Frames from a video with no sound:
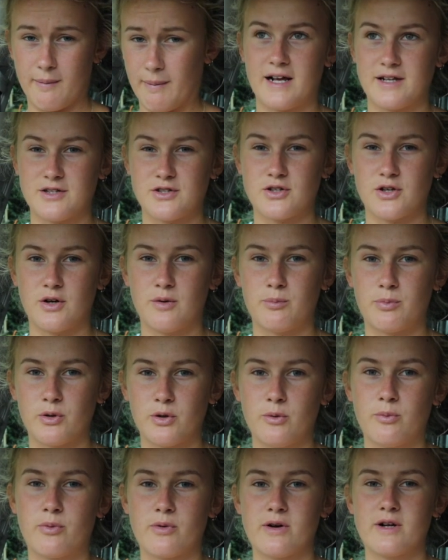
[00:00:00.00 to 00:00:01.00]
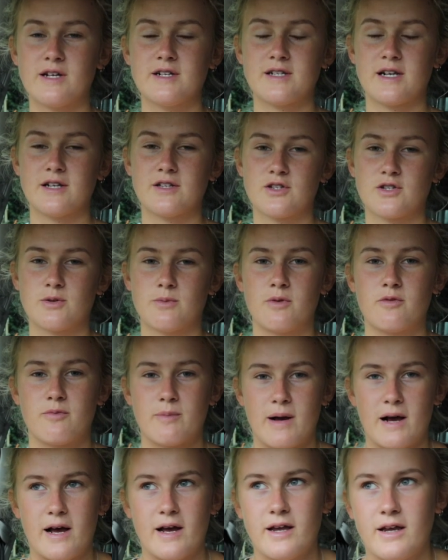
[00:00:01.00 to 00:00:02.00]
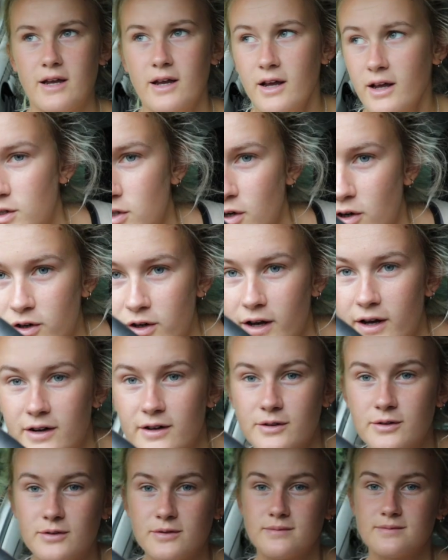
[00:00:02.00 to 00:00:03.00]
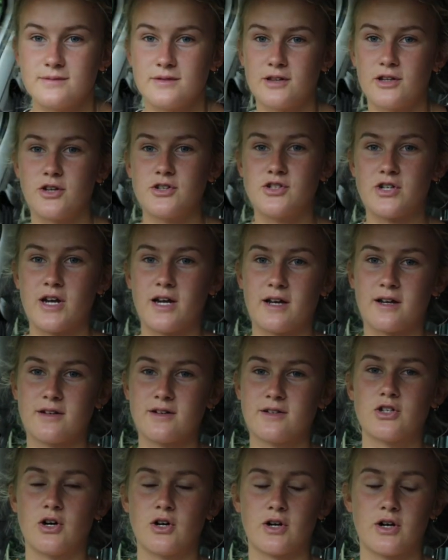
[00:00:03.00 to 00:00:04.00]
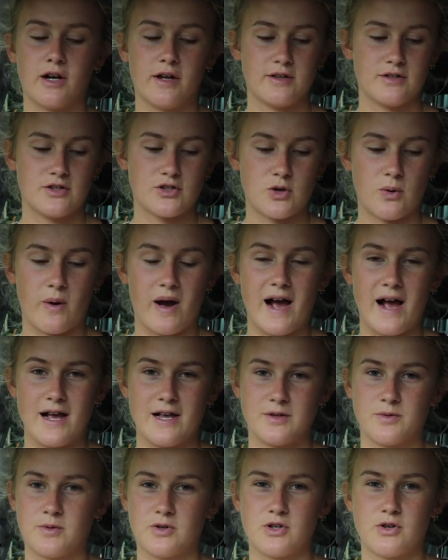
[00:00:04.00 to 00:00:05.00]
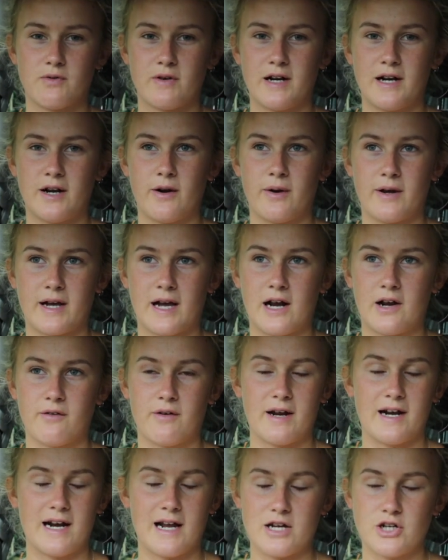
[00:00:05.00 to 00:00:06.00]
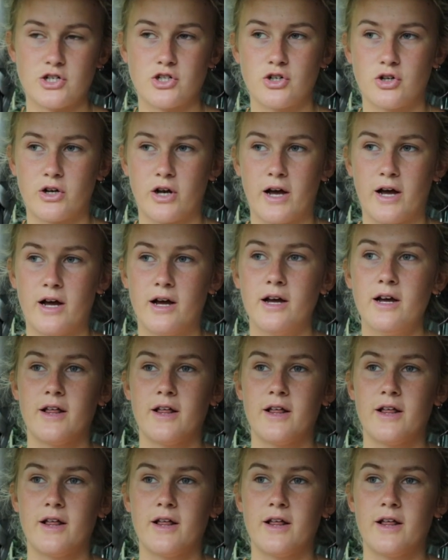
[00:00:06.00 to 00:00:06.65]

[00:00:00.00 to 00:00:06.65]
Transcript: I had some blueberries and some of my Choco Logic chocolate squares, which are really low in calorie and less sugar.